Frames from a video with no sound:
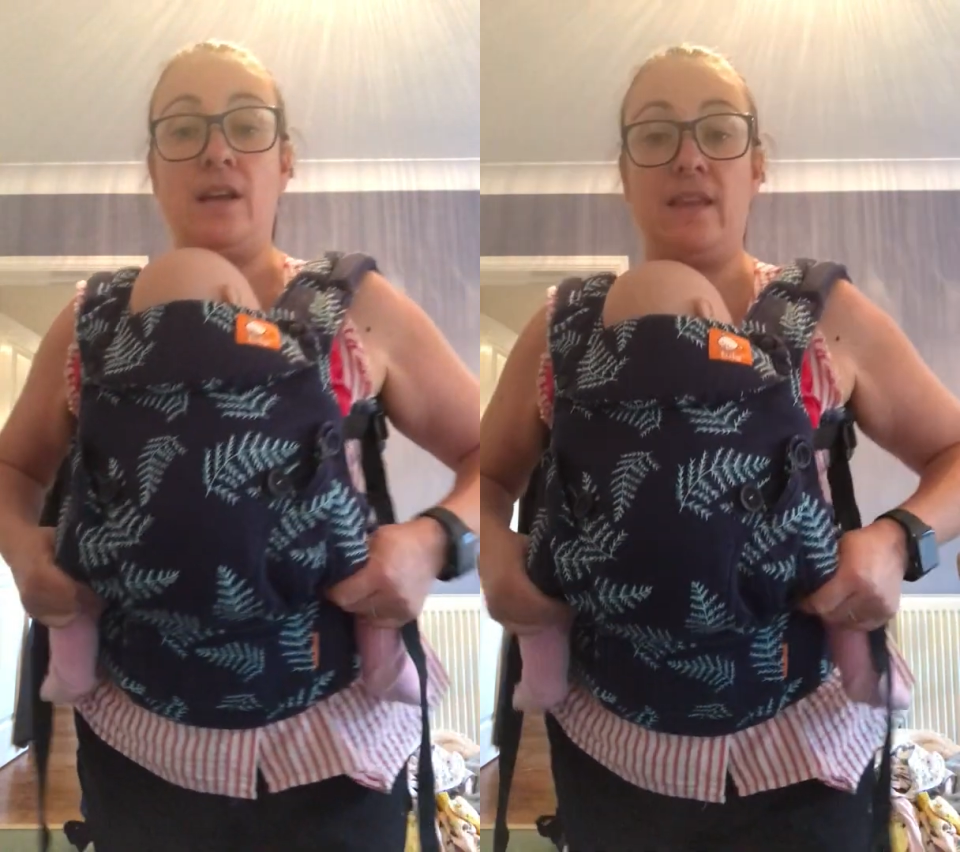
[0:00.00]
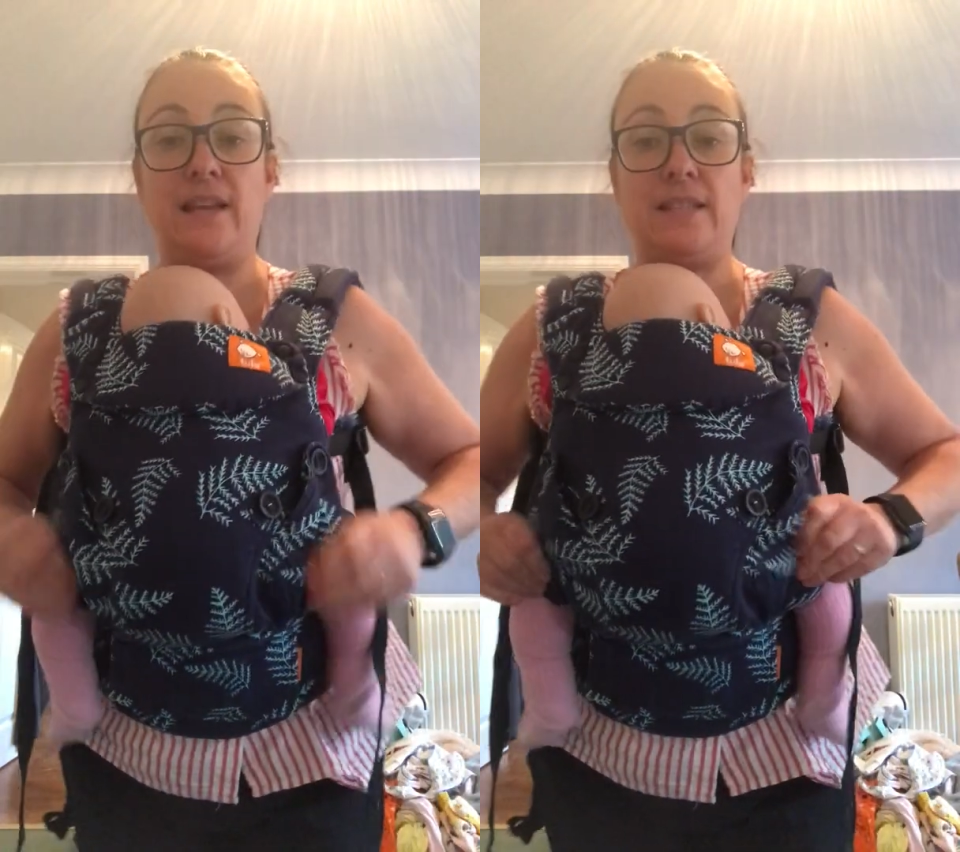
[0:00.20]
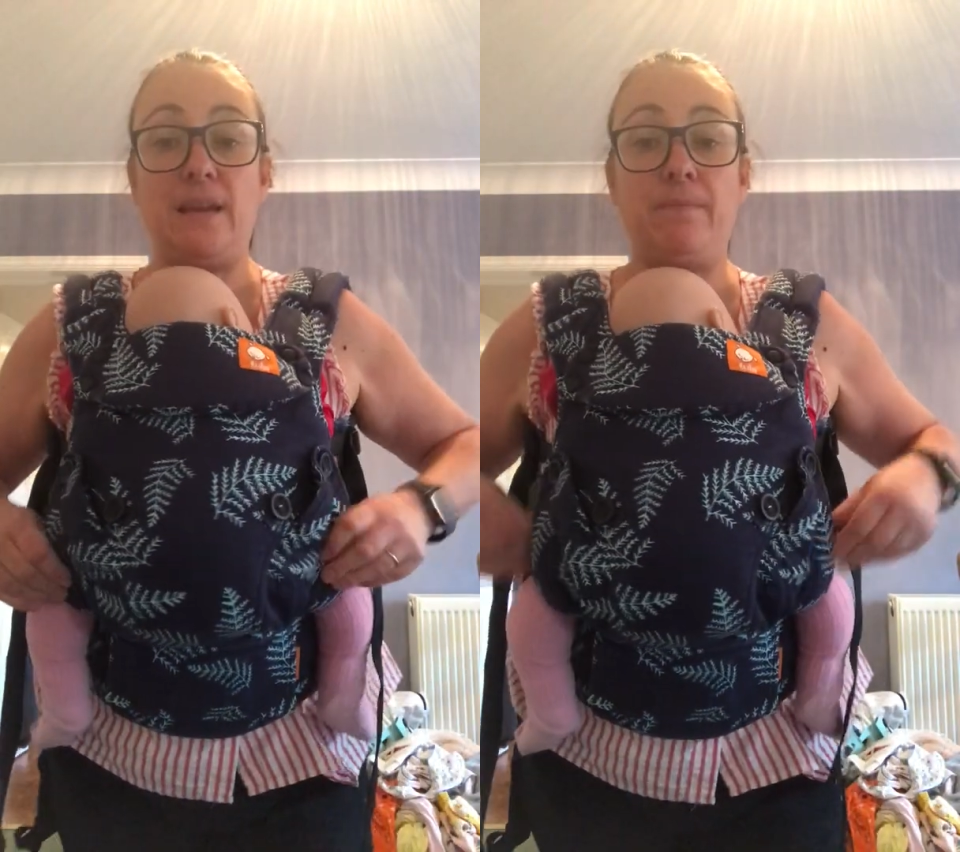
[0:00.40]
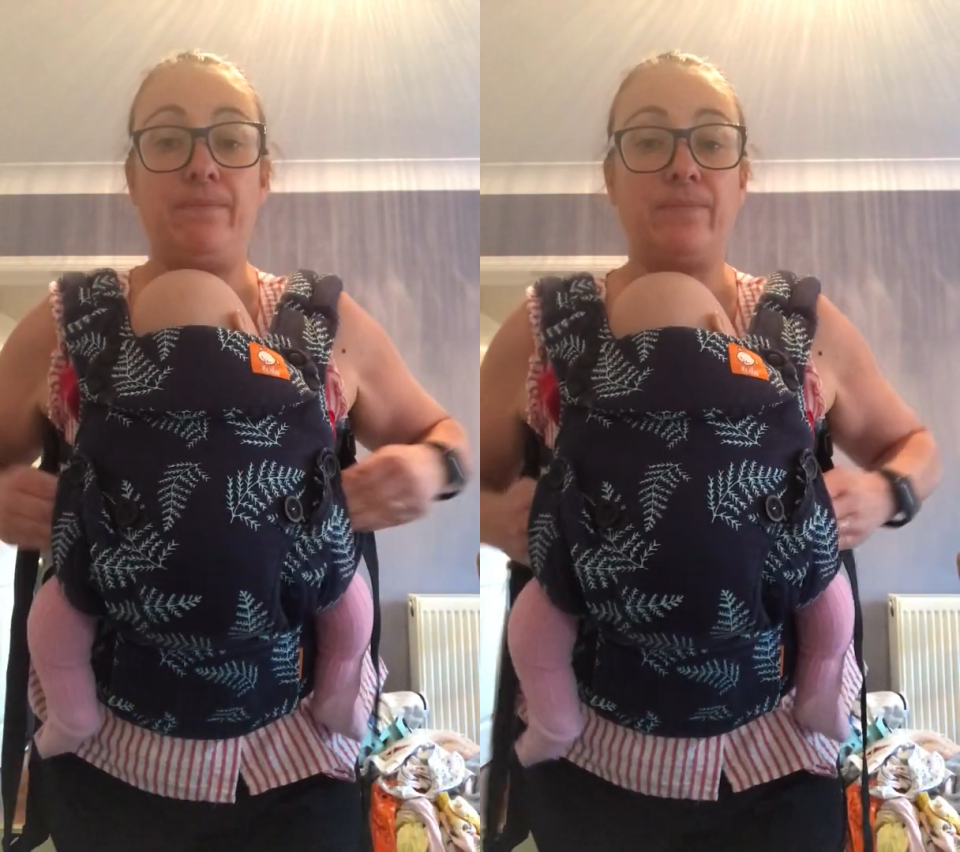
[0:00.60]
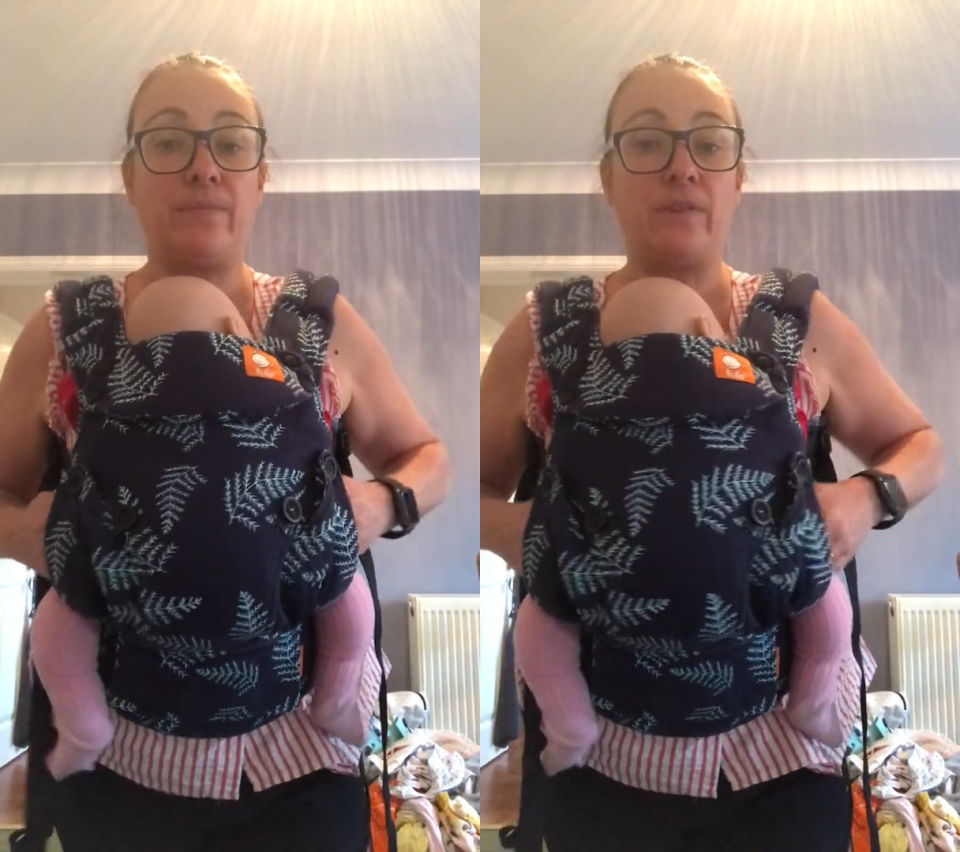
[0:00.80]
And that's it.
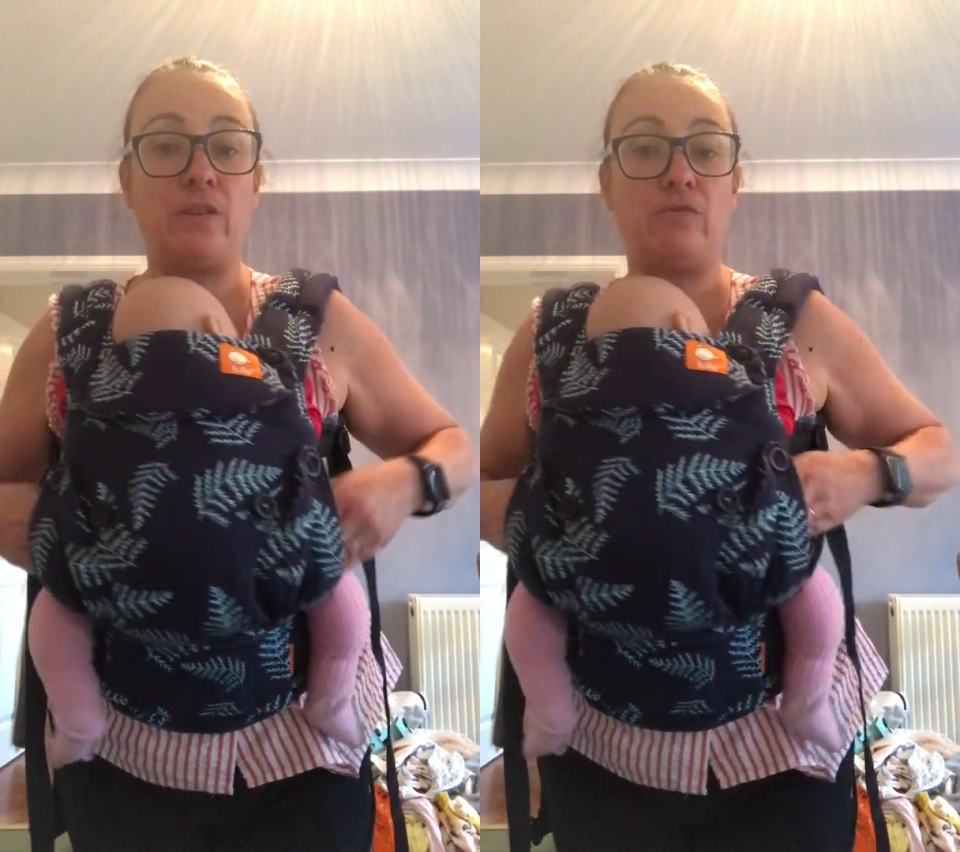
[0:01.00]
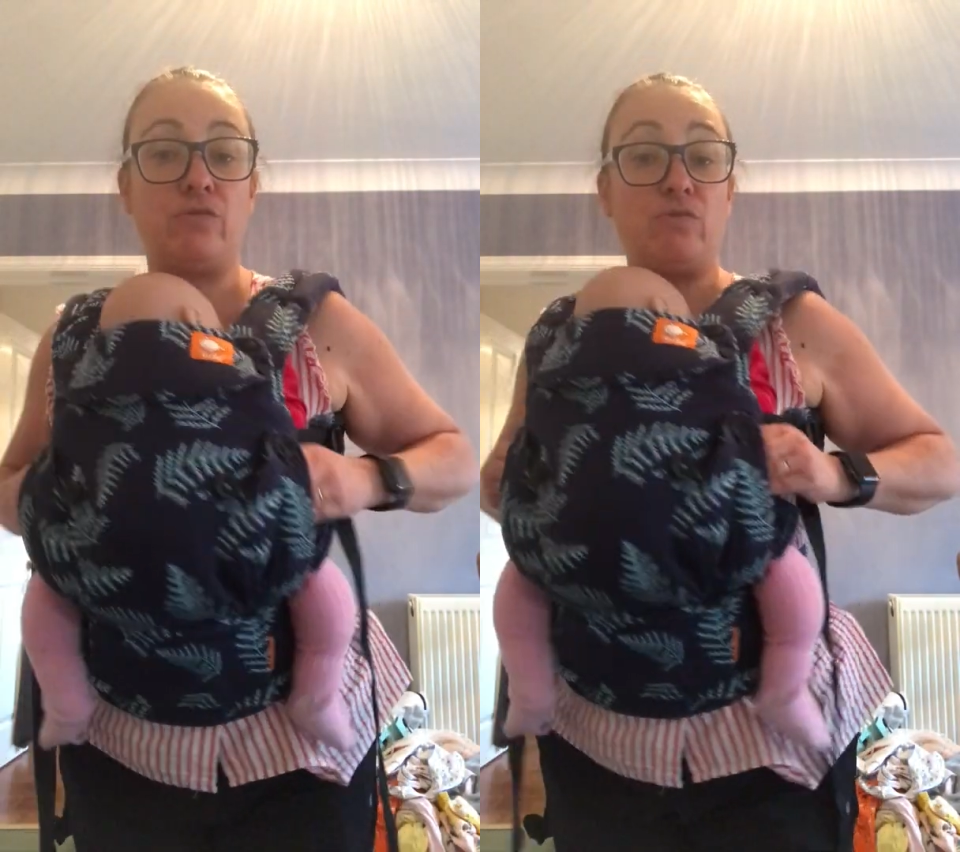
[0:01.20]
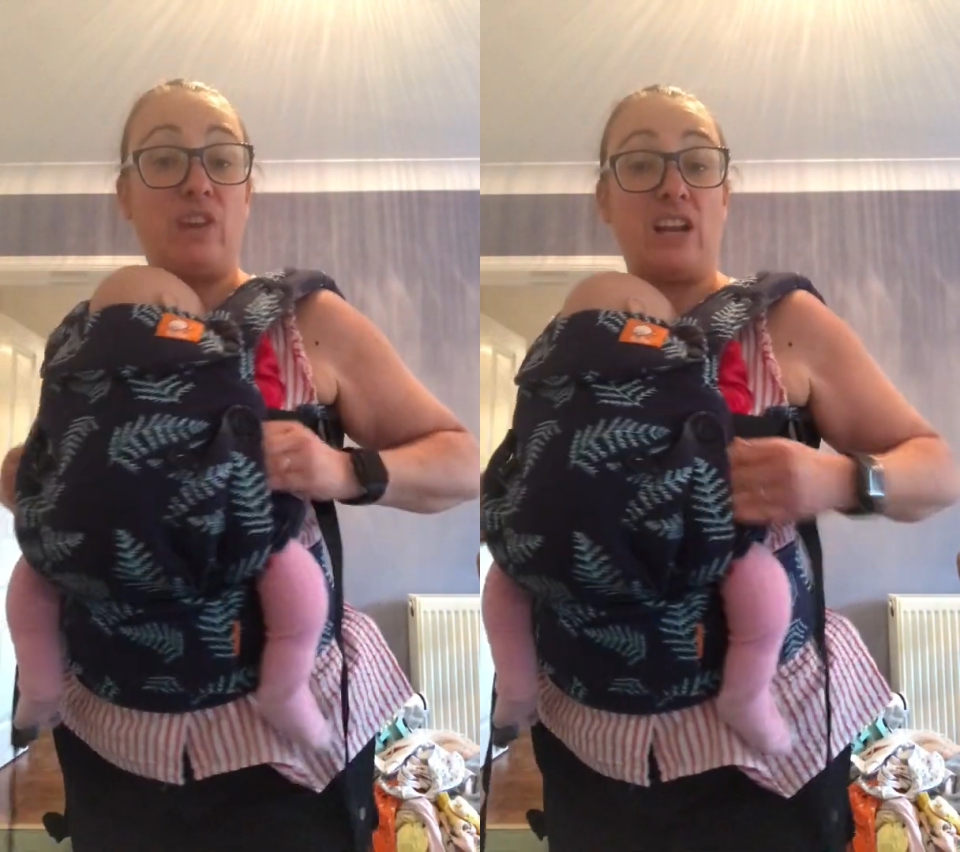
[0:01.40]
It's